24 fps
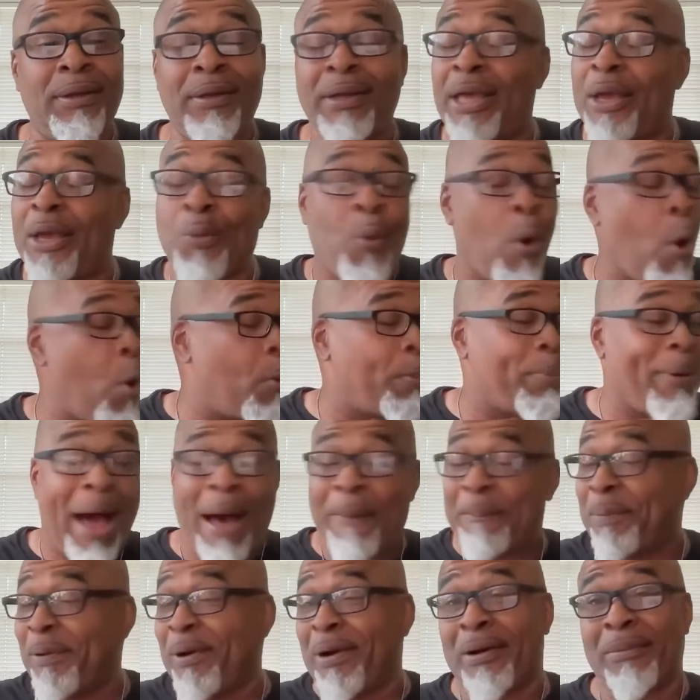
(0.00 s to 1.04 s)
It won't
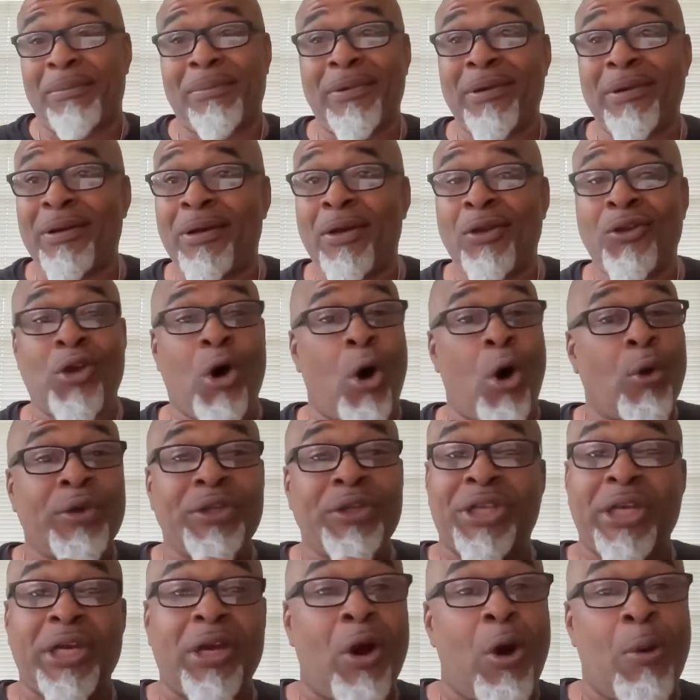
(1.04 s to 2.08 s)
pop up. The only
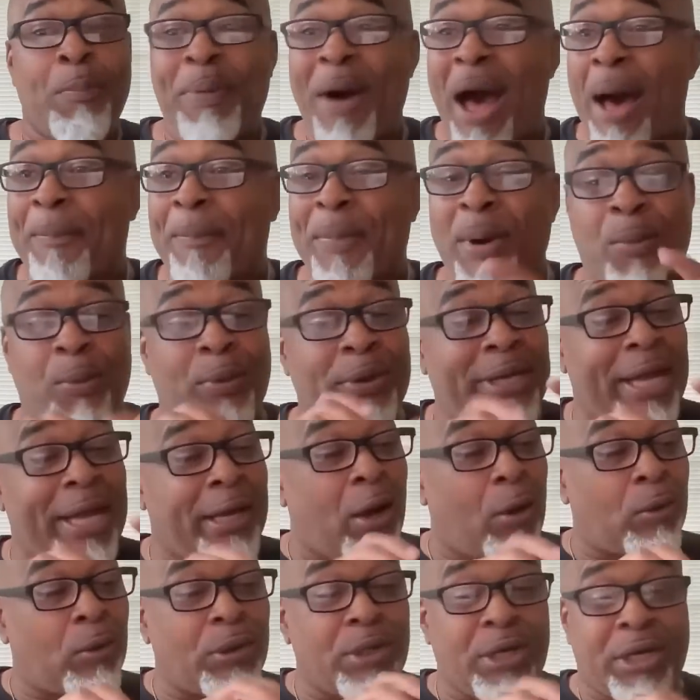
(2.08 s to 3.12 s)
thing gonna pop up when they
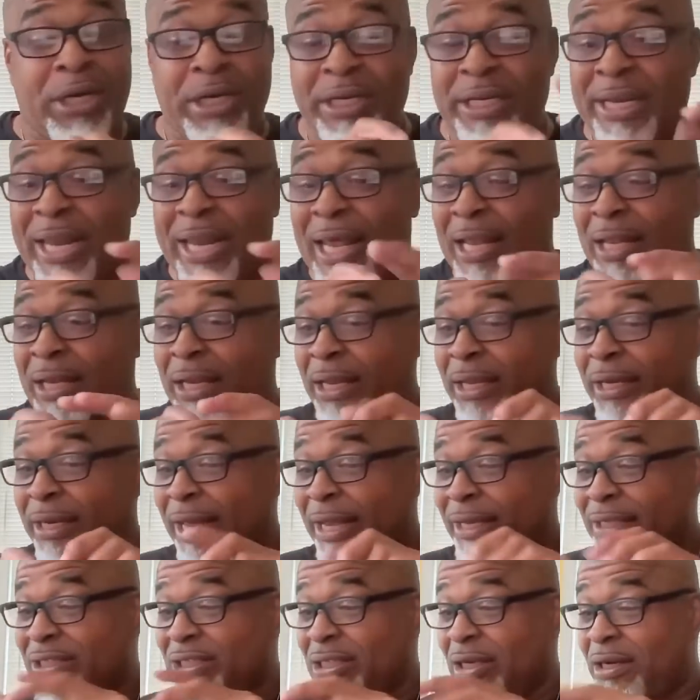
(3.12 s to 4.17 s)
go looking in that in
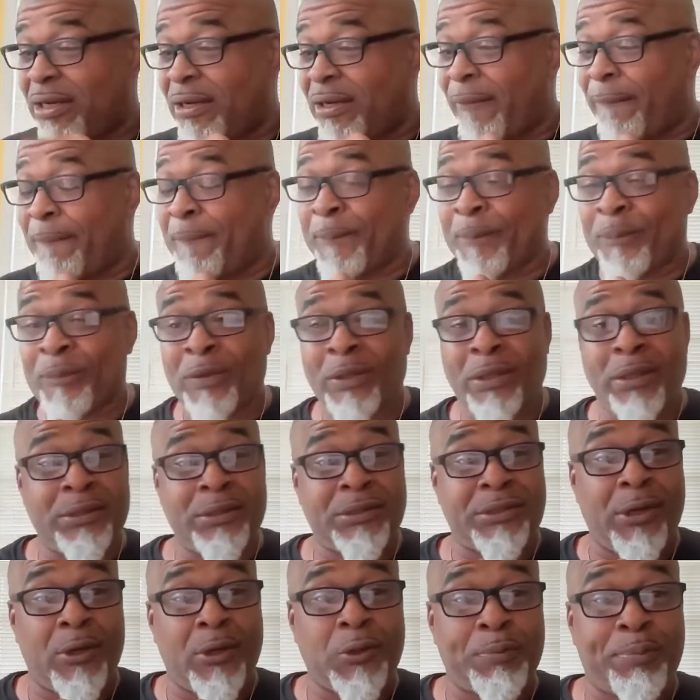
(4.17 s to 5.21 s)
that um,
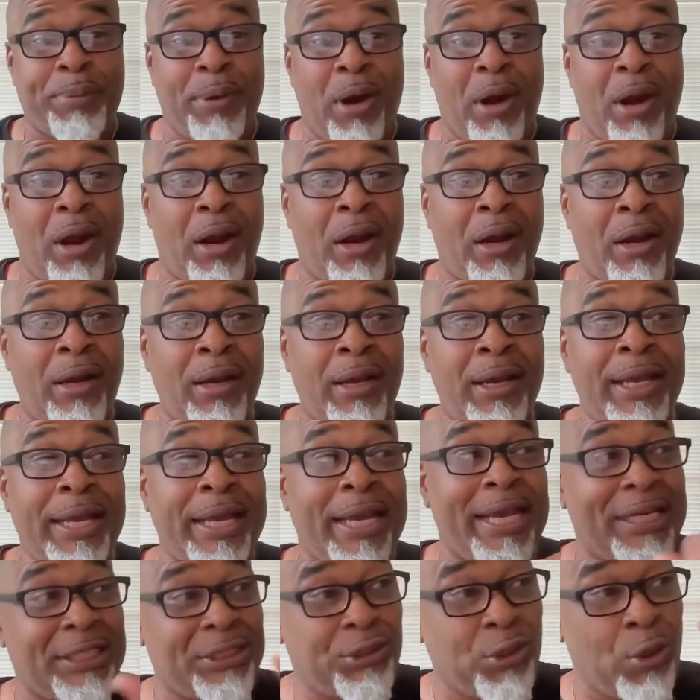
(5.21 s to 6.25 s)
search bar
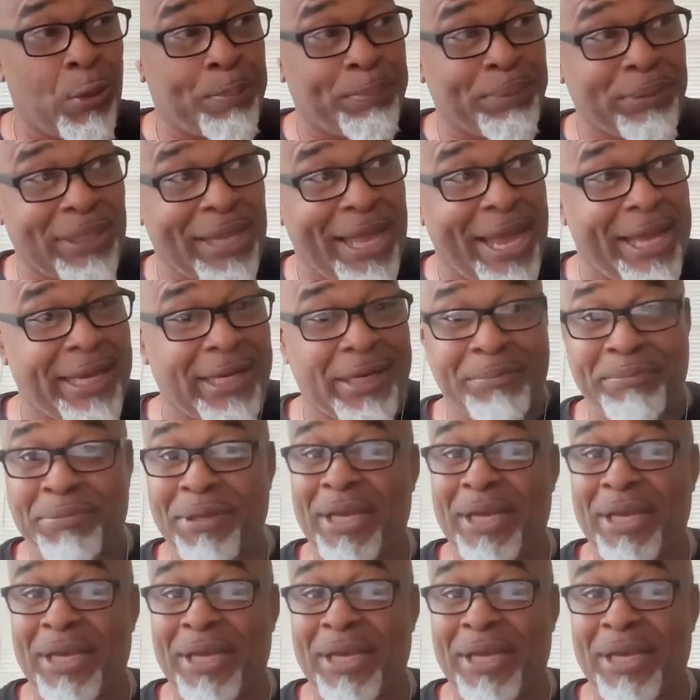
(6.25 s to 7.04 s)
is your platinum